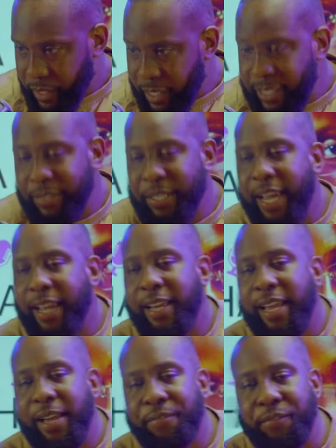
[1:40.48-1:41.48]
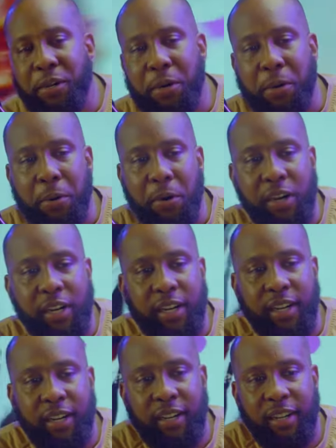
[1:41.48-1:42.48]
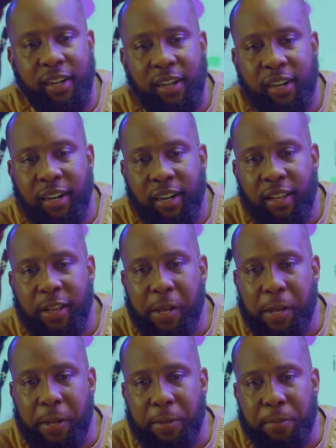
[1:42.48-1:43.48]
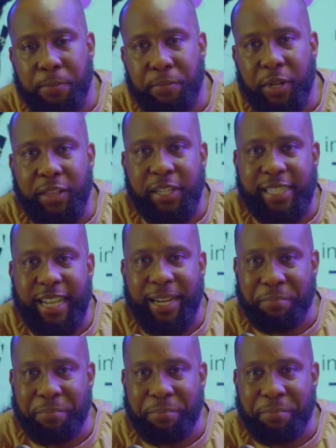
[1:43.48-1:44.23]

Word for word: say if your um, mother is like